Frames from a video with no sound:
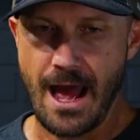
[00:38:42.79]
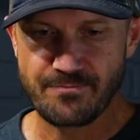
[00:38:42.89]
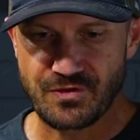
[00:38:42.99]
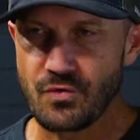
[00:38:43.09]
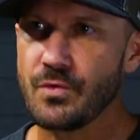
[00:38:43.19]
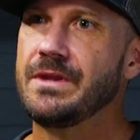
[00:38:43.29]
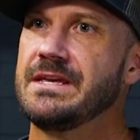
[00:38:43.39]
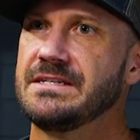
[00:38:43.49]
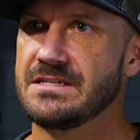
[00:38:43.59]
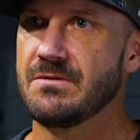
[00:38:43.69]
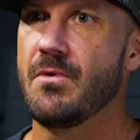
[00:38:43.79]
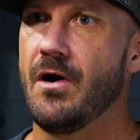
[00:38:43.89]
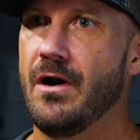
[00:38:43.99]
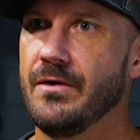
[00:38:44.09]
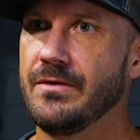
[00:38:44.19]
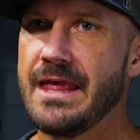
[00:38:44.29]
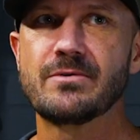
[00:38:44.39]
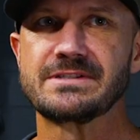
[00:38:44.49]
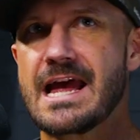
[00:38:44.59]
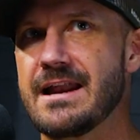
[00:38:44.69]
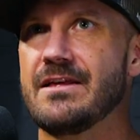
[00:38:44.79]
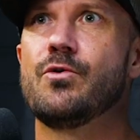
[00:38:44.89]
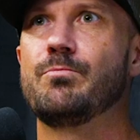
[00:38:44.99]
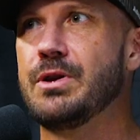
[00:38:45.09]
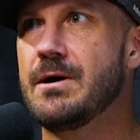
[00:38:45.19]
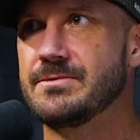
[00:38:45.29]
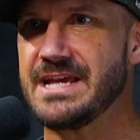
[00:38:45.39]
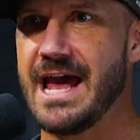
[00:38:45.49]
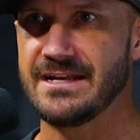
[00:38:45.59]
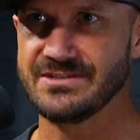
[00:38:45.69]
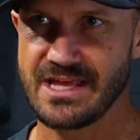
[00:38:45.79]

I'm doing this tomorrow. That was kind of the old plumber's adage.